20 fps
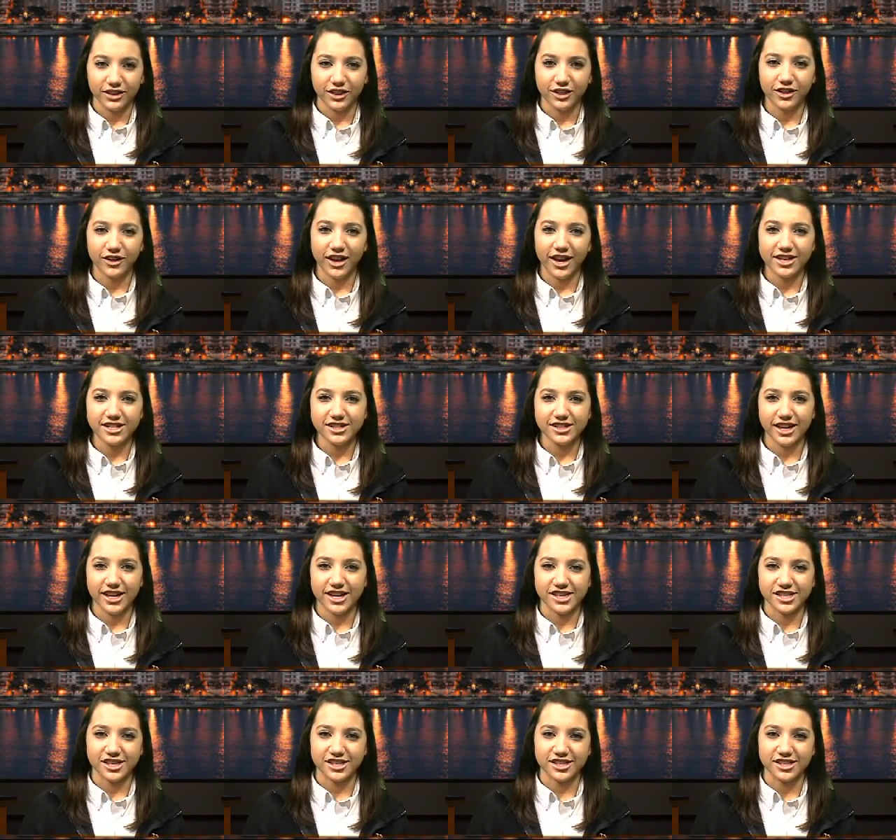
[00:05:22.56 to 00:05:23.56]

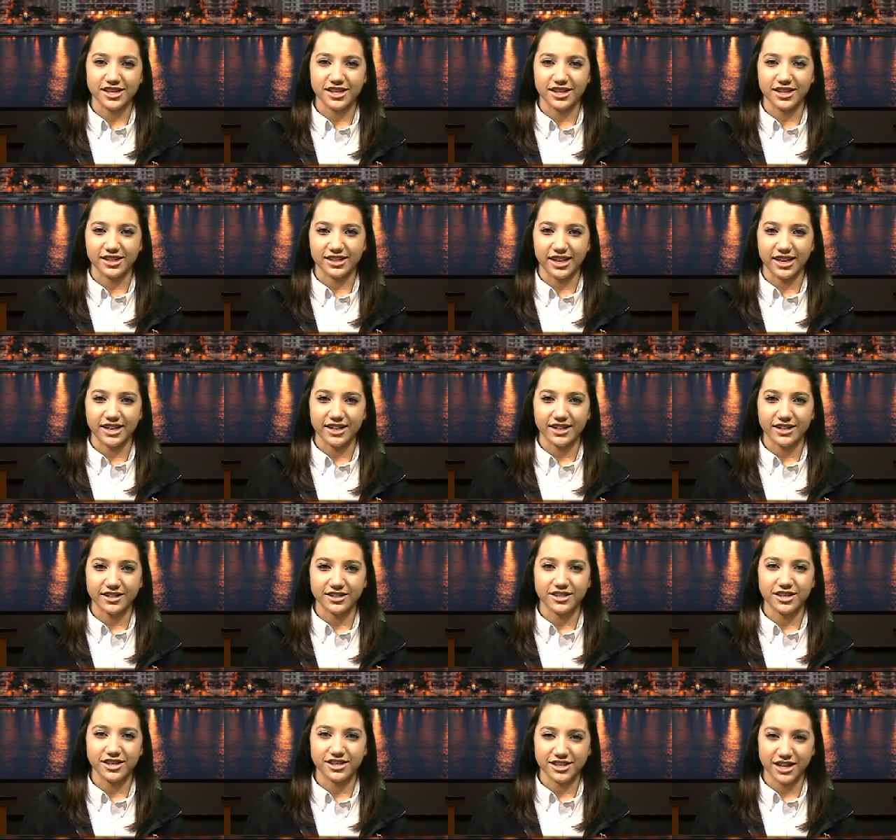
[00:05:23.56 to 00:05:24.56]
Congratulations to the late,
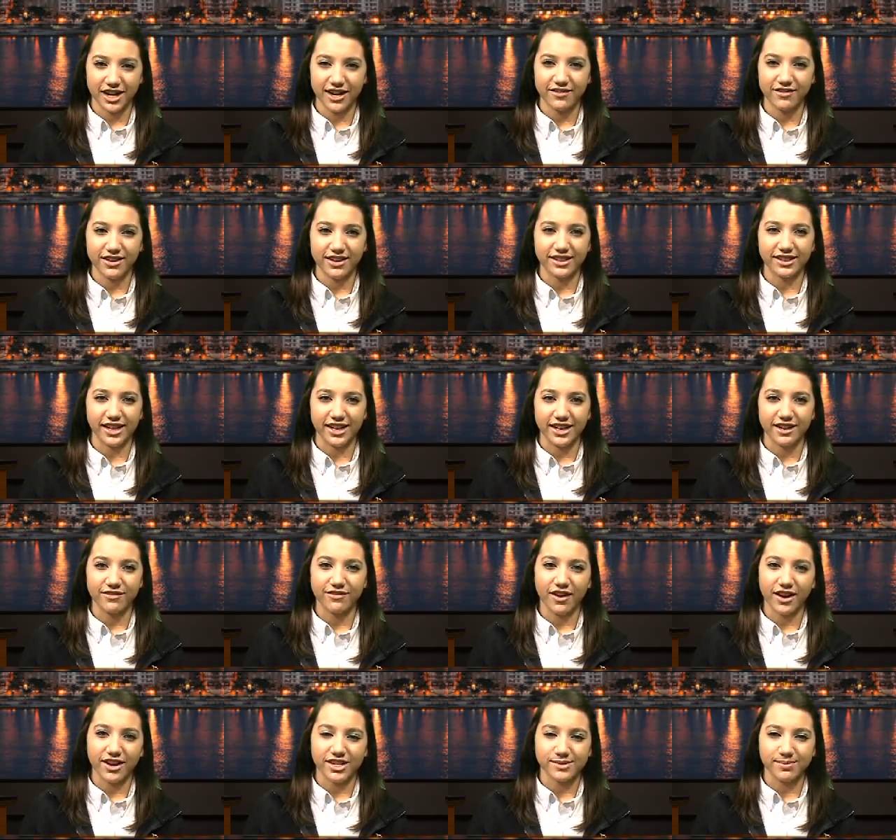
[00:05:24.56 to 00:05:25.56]
to JV Lady
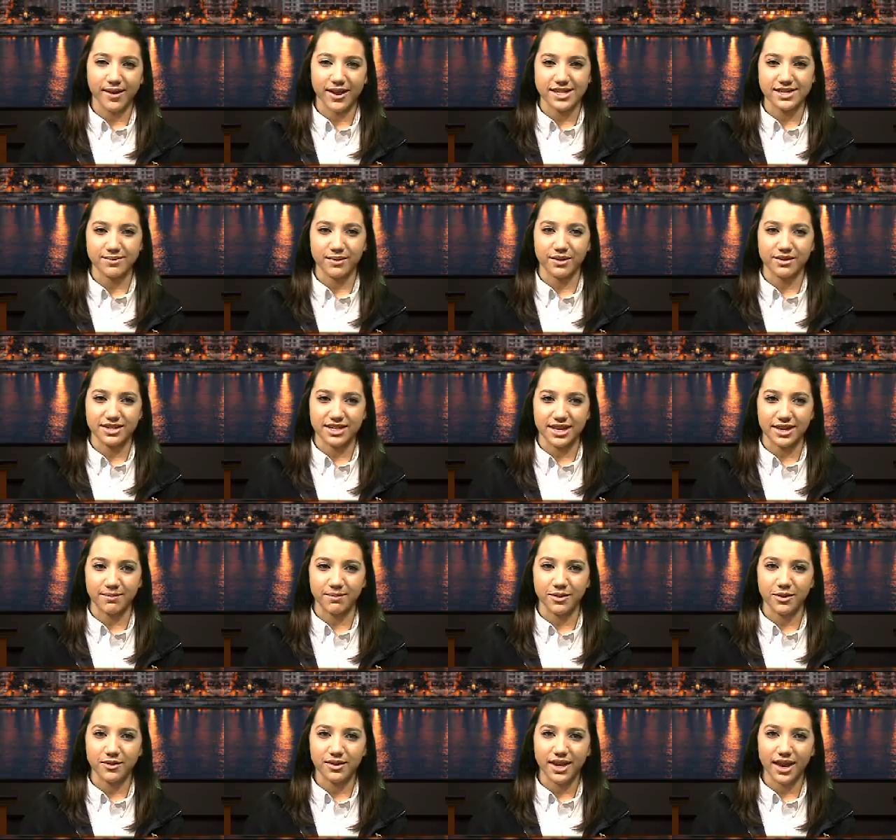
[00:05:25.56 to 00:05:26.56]
Friars basketball
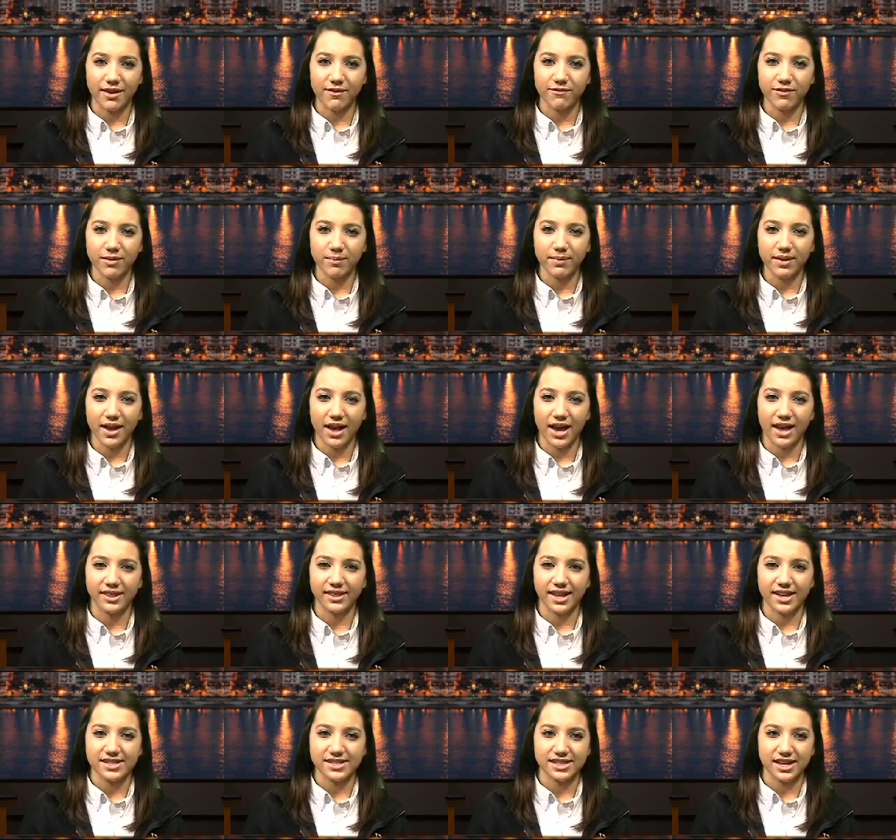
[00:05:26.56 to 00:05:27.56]
team who came from behind
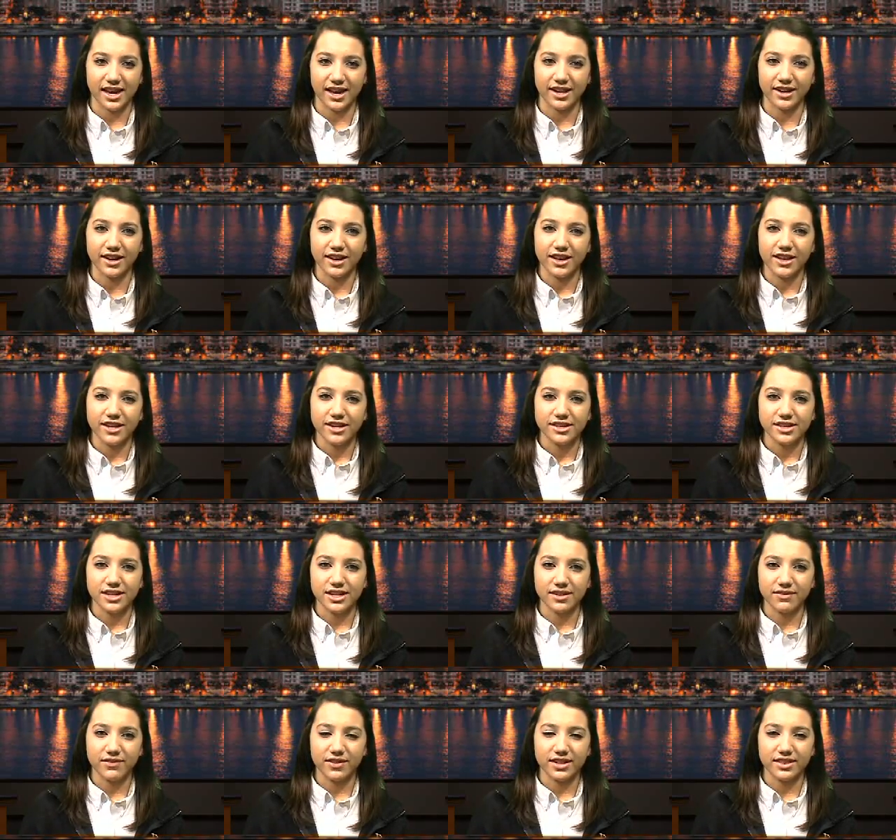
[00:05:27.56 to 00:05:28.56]
last night to
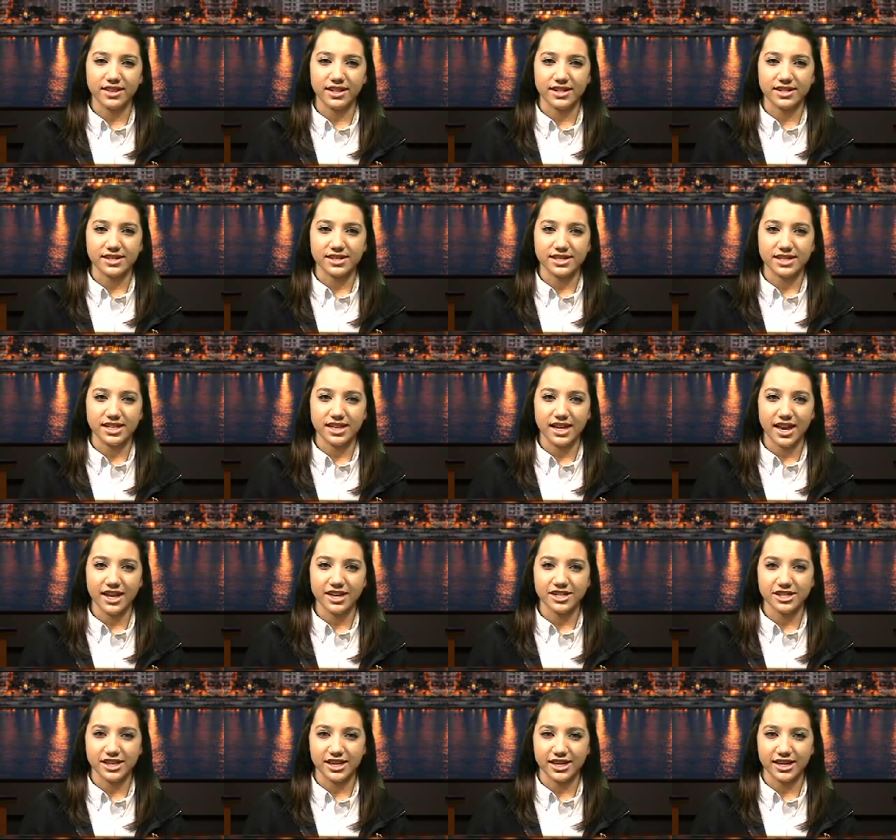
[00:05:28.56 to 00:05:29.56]
defeat the
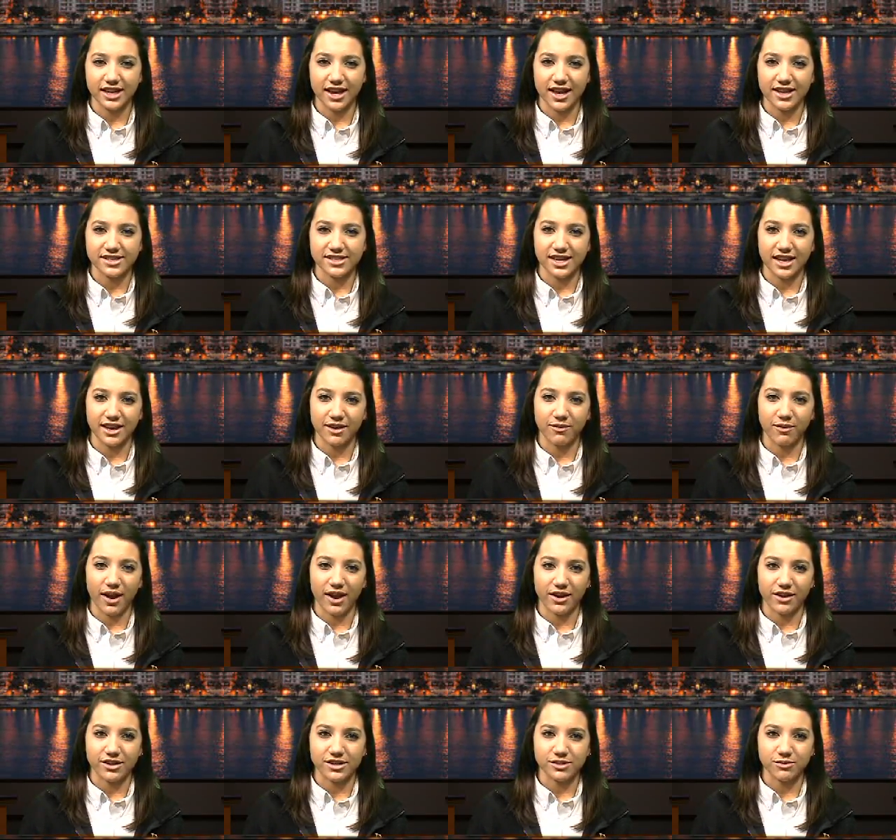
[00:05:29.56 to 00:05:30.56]
THESA
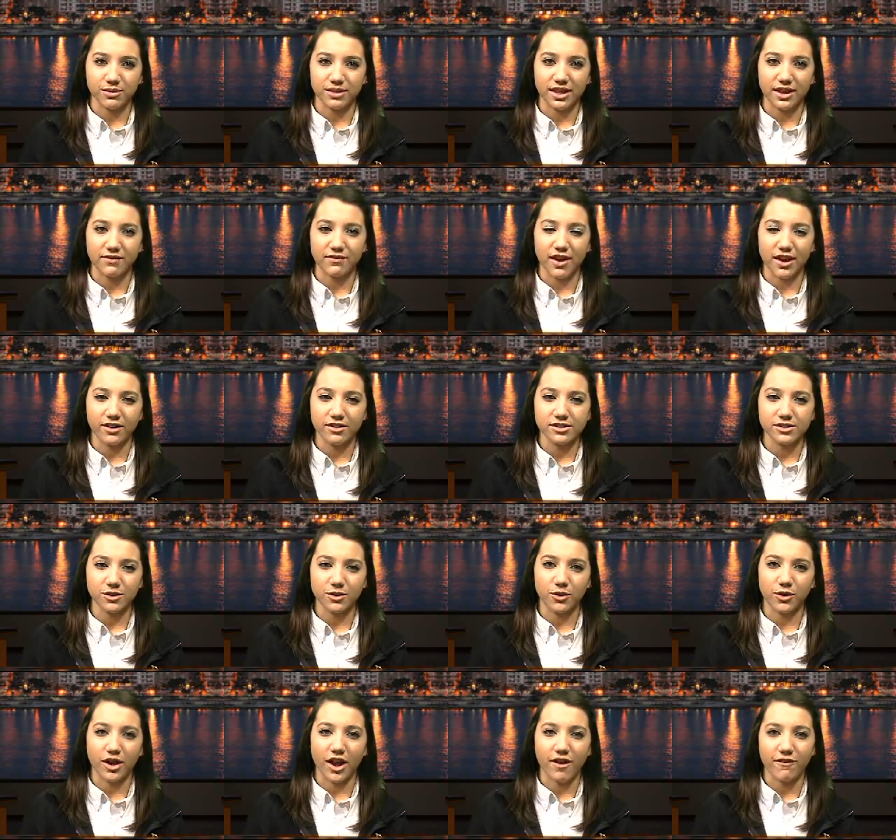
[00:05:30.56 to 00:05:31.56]
Riders with a final
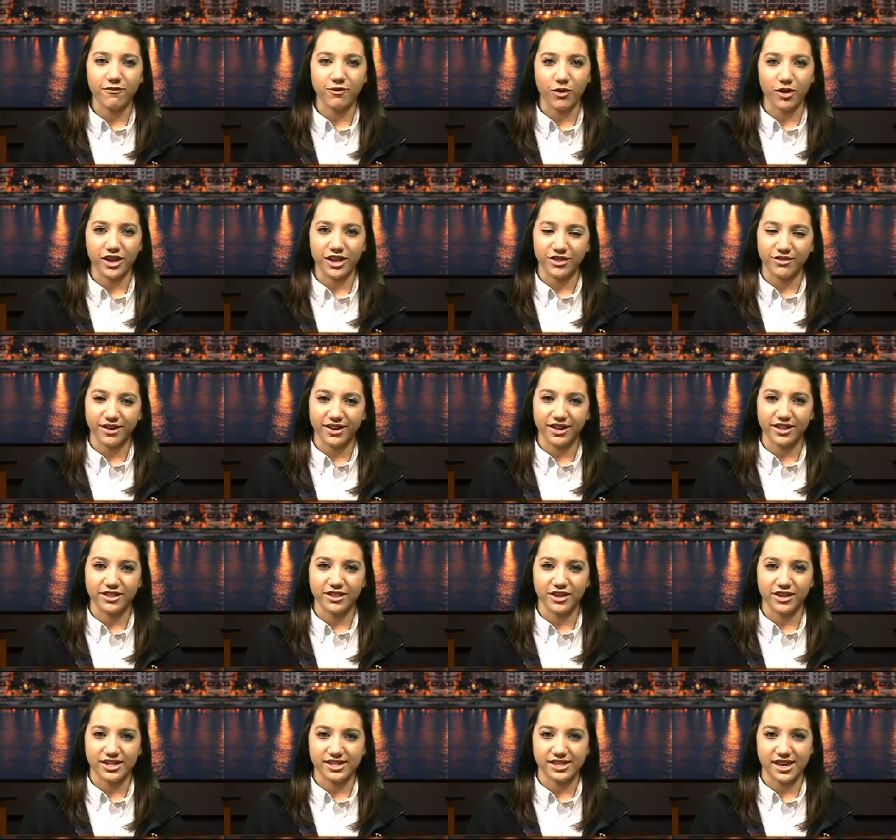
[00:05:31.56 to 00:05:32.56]
score of 43 to
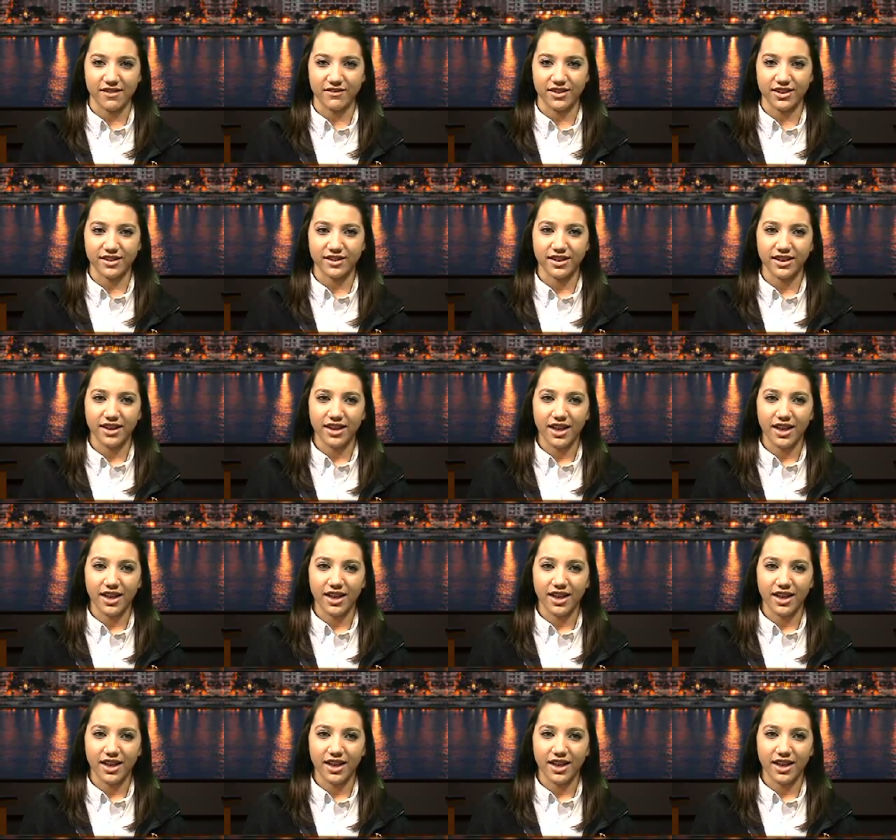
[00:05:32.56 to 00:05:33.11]
37.